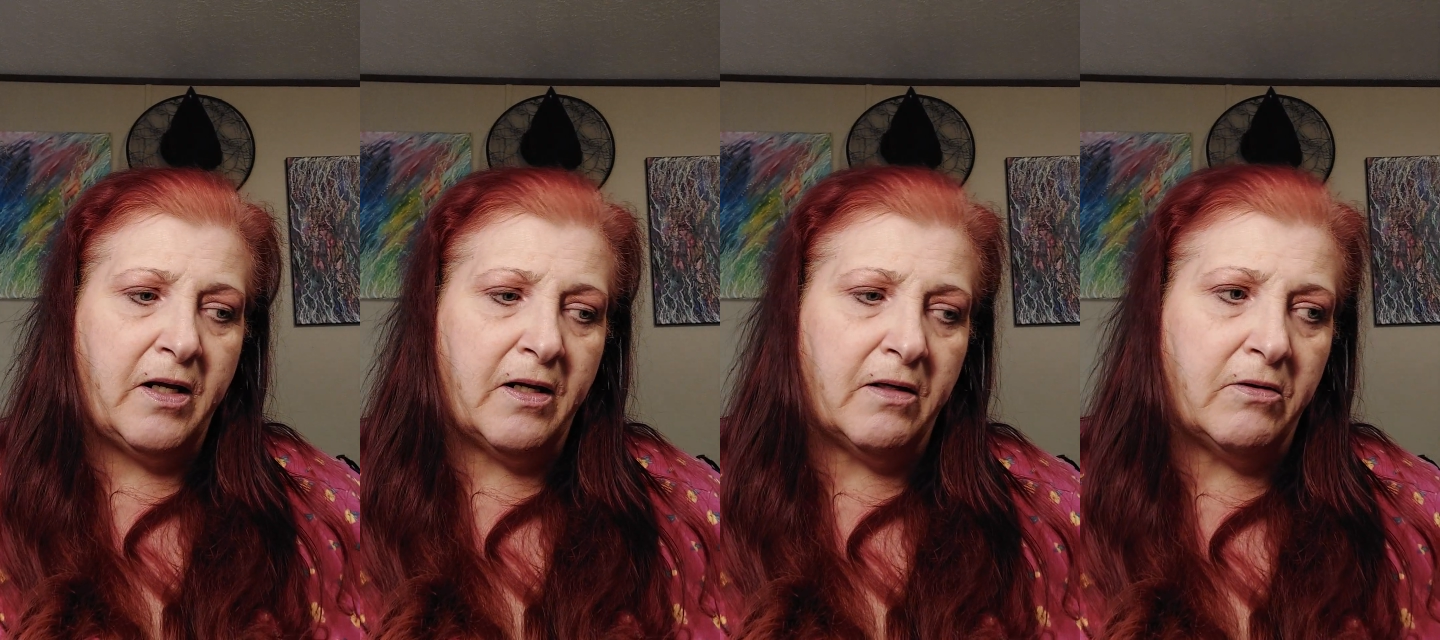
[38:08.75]

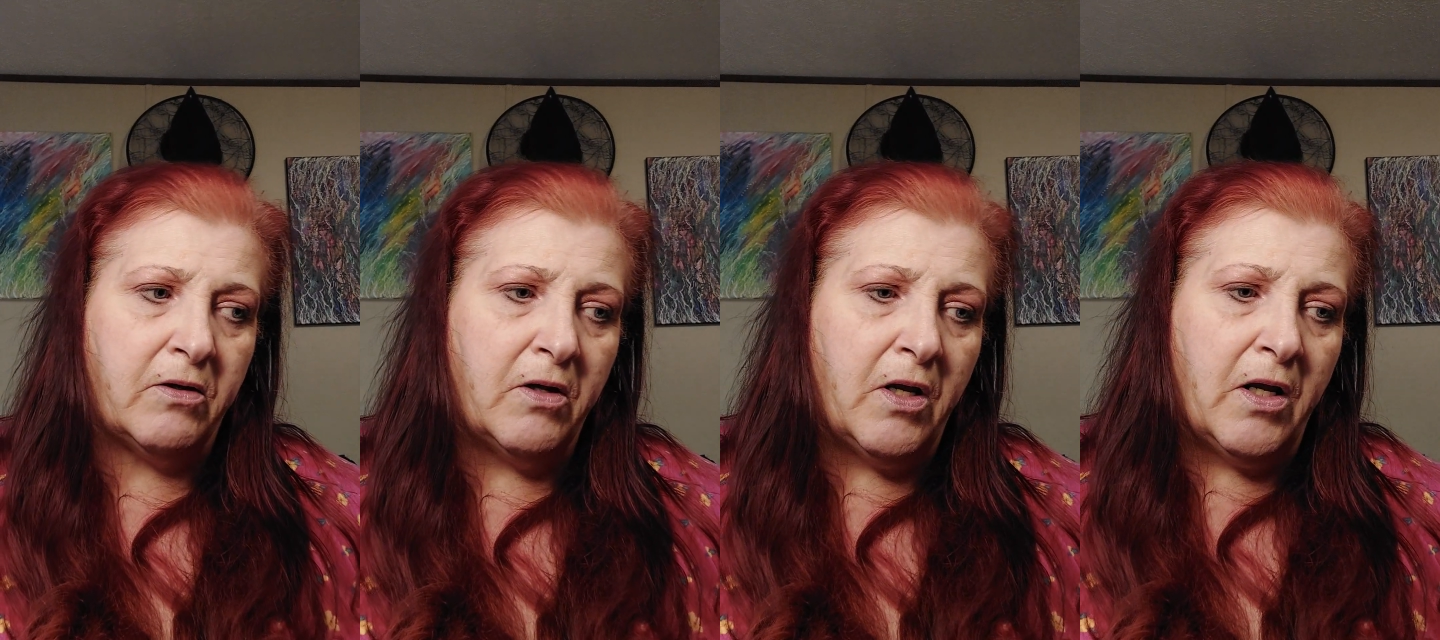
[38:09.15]
And,
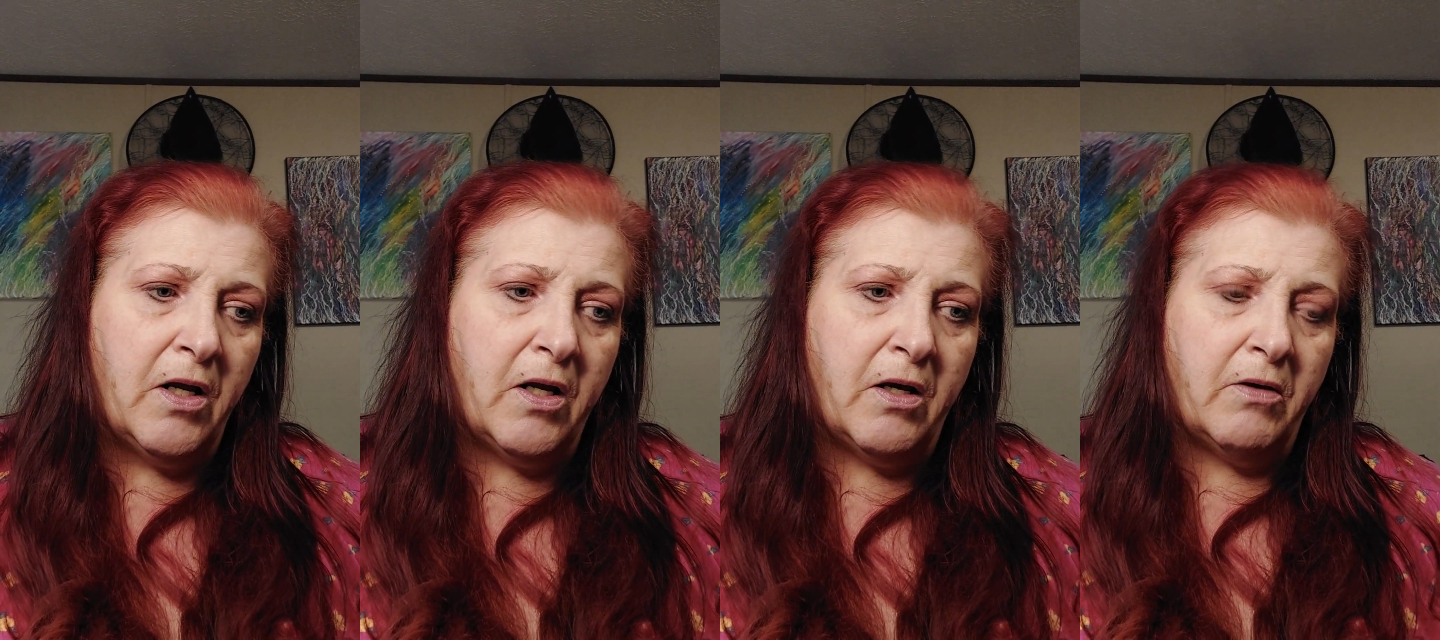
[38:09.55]

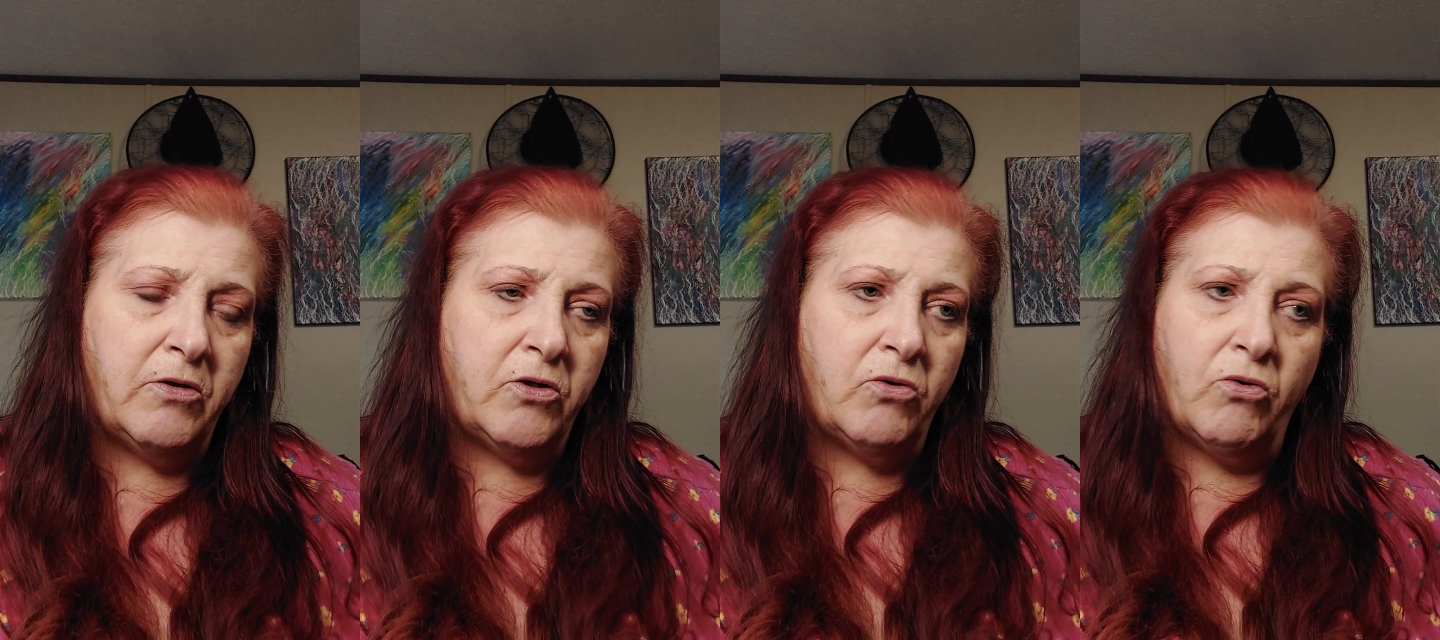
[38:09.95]
uh,
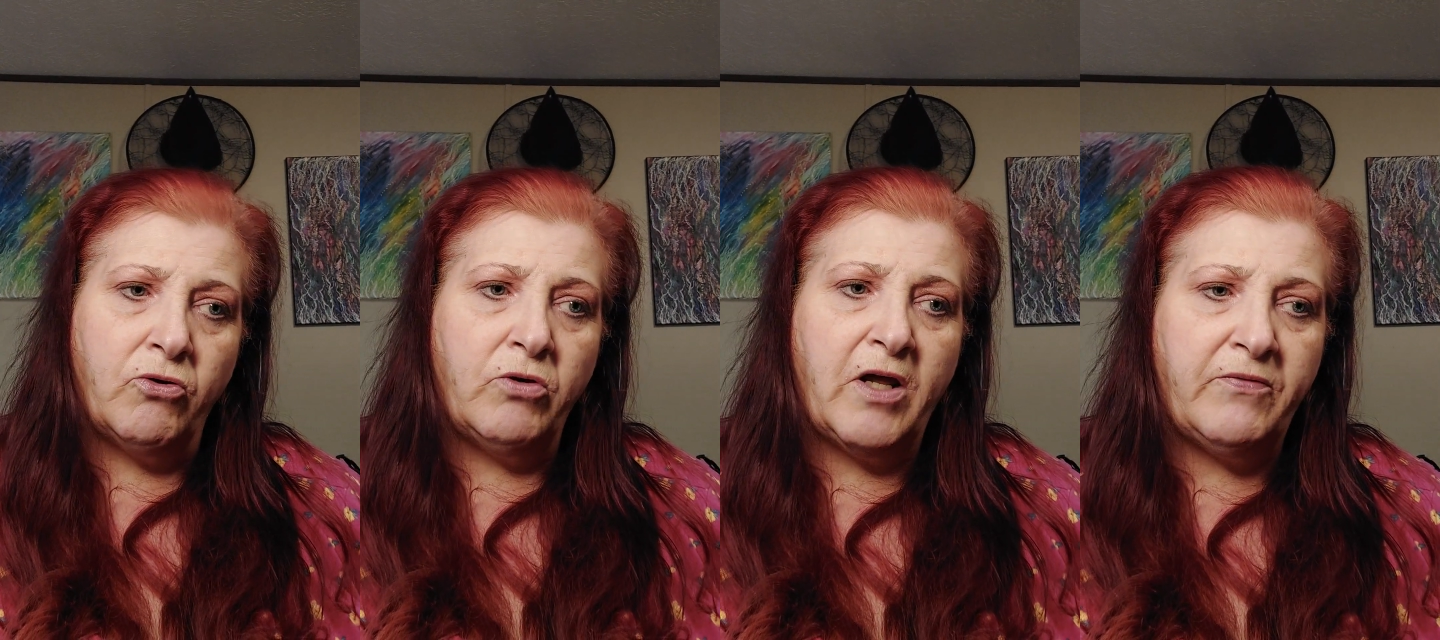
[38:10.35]
you know,
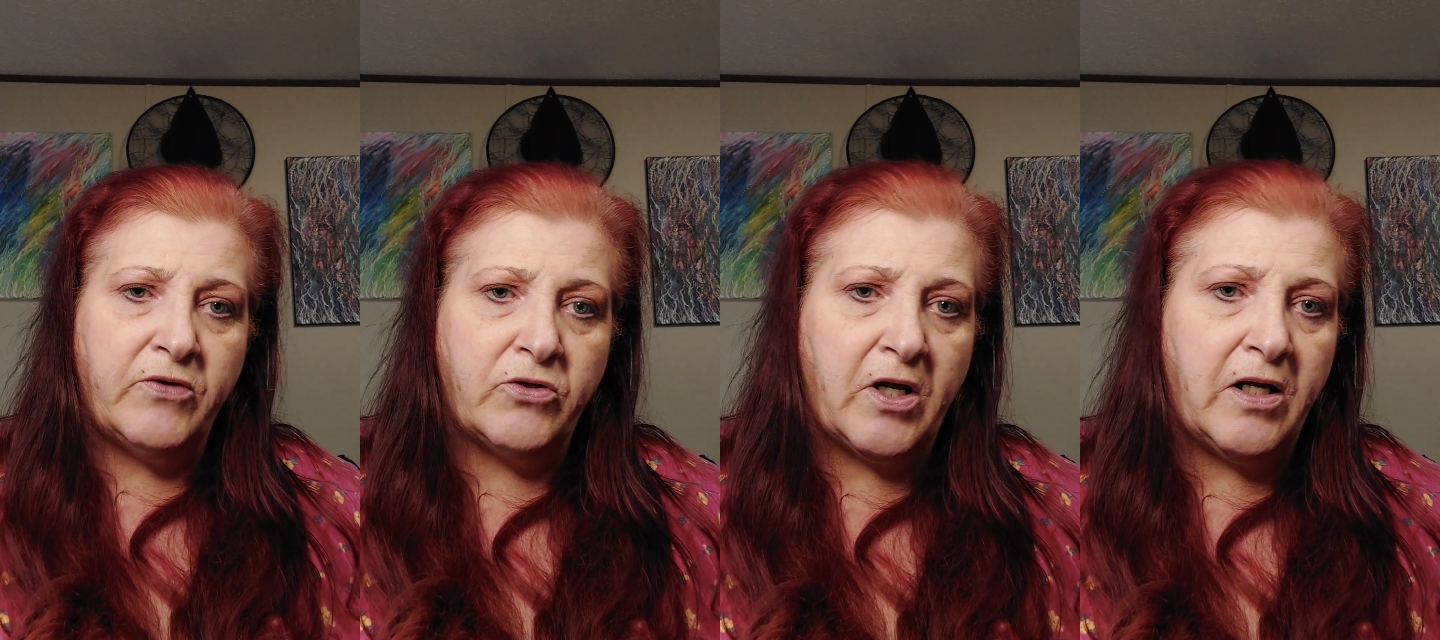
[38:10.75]
her life
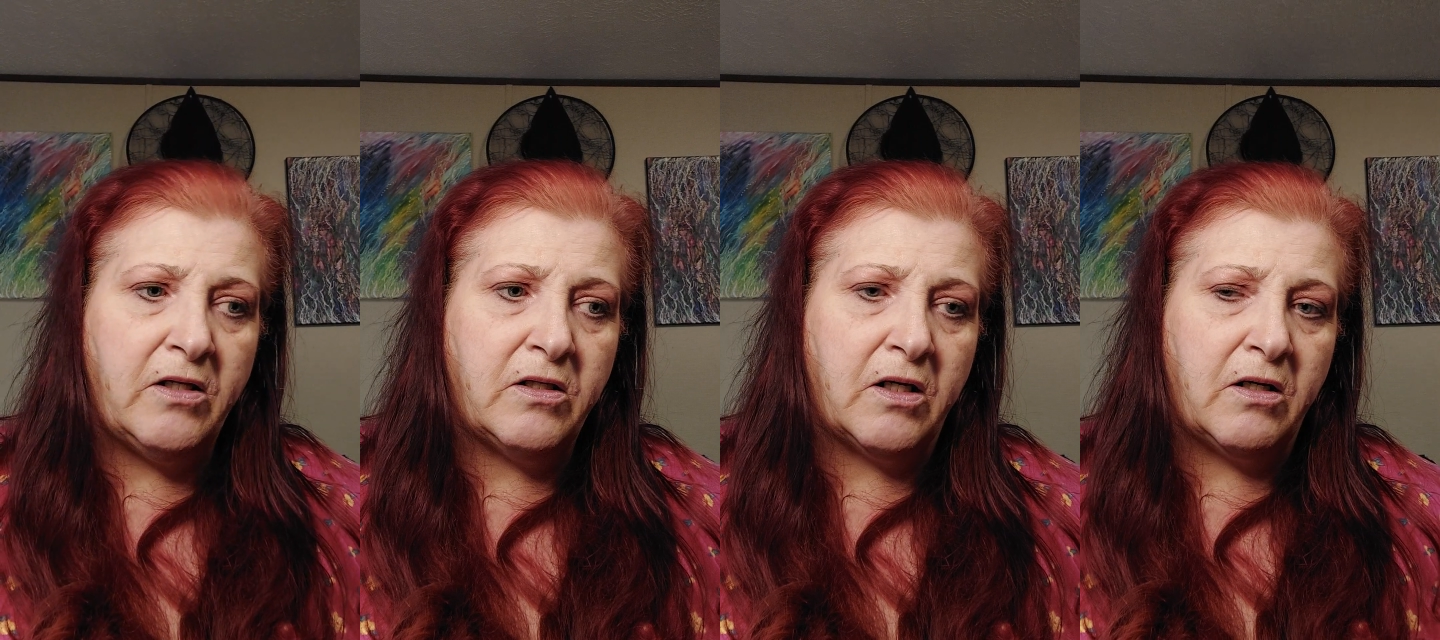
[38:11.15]
has
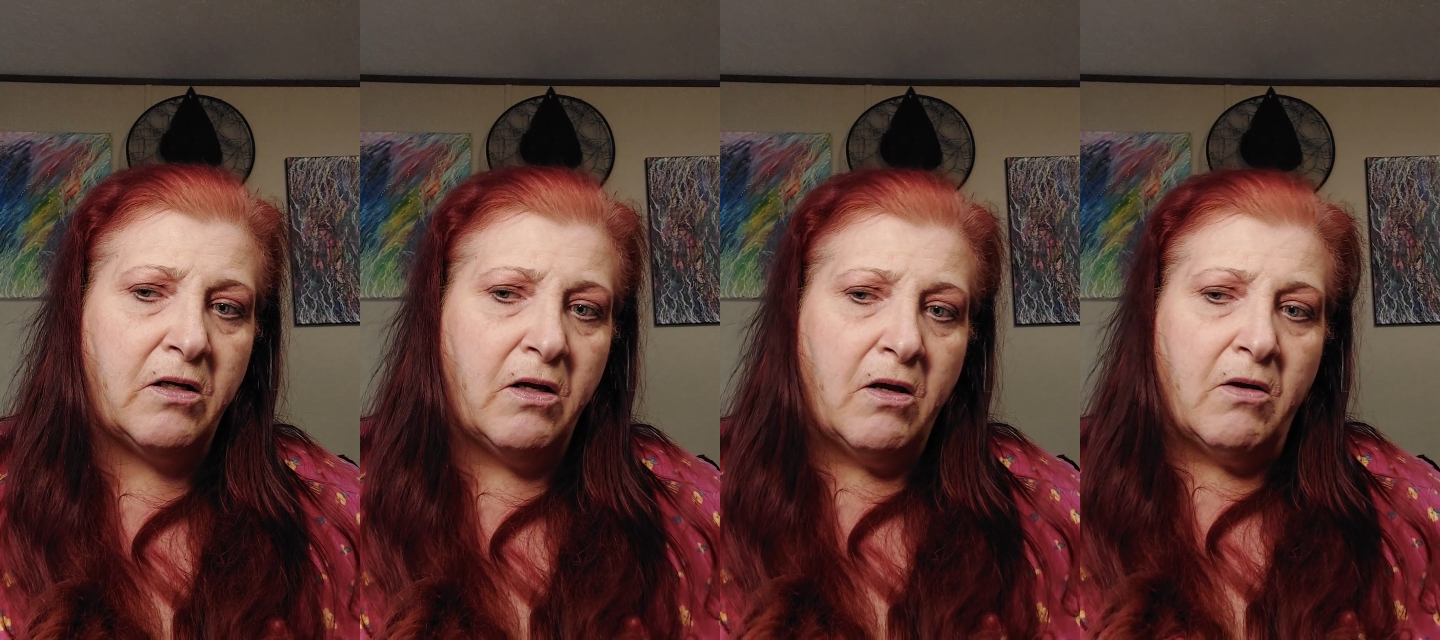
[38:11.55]
changed and
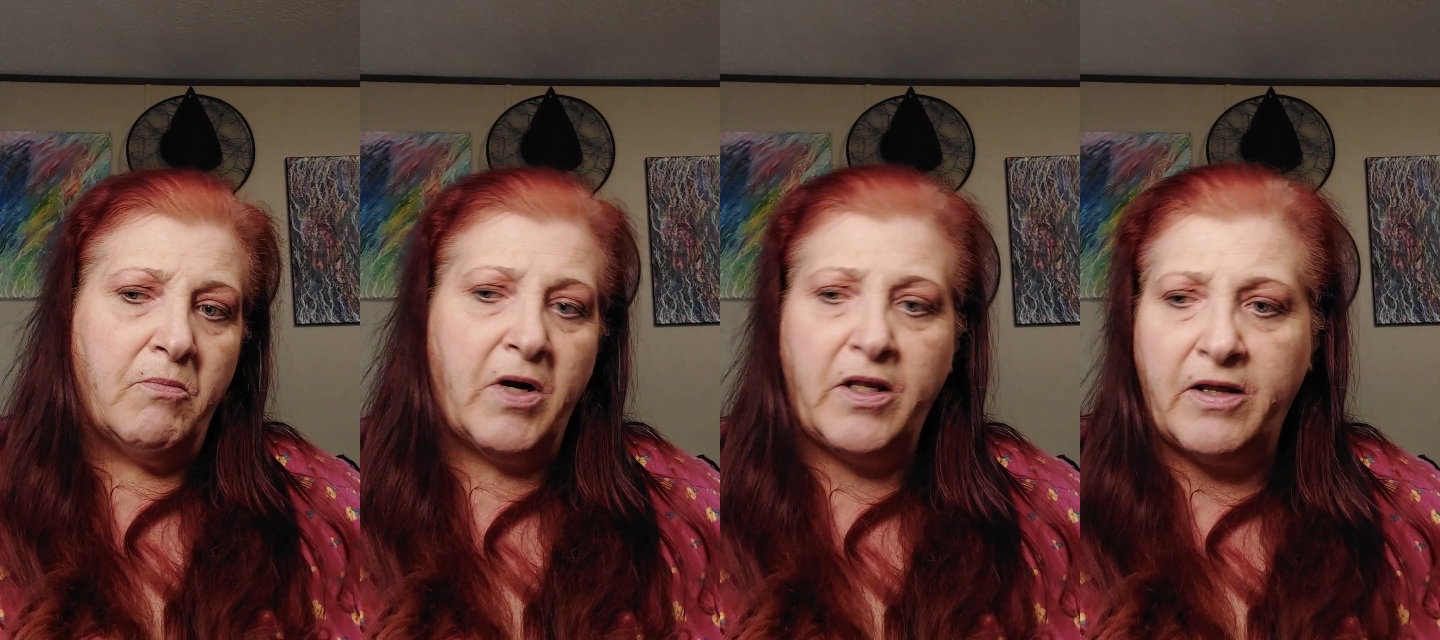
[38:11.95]

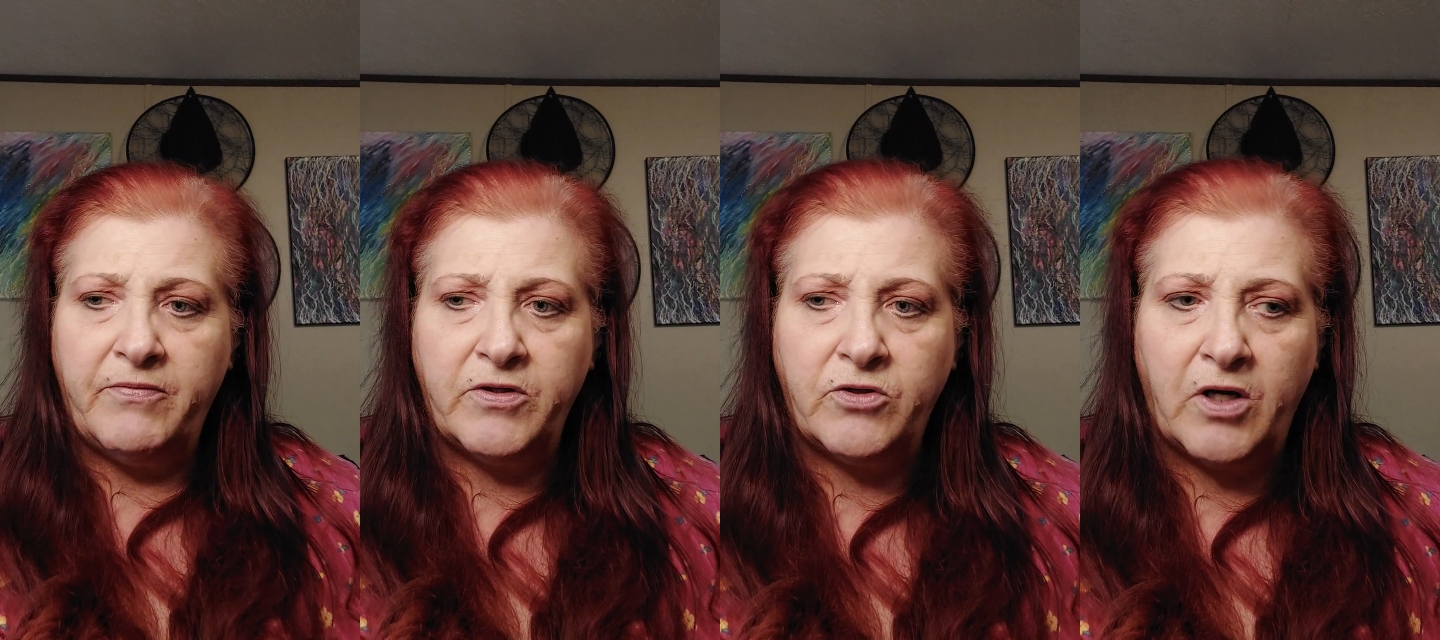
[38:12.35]
my life
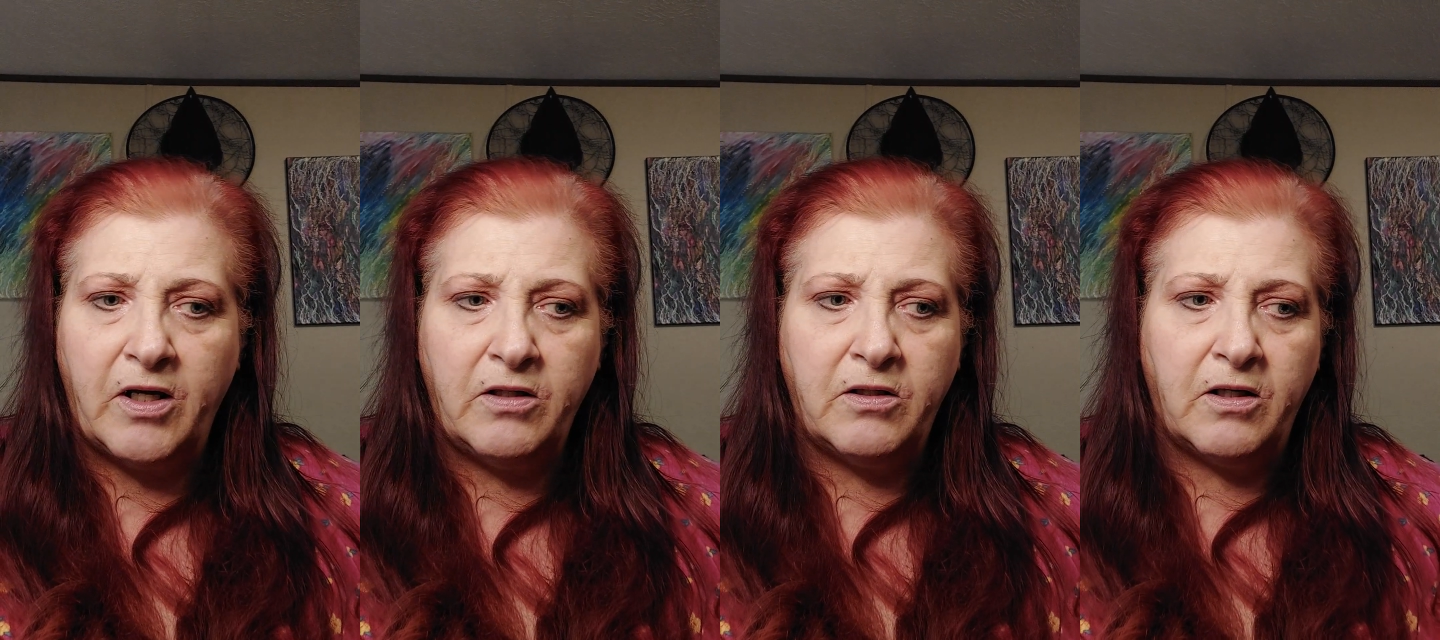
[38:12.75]
has changed.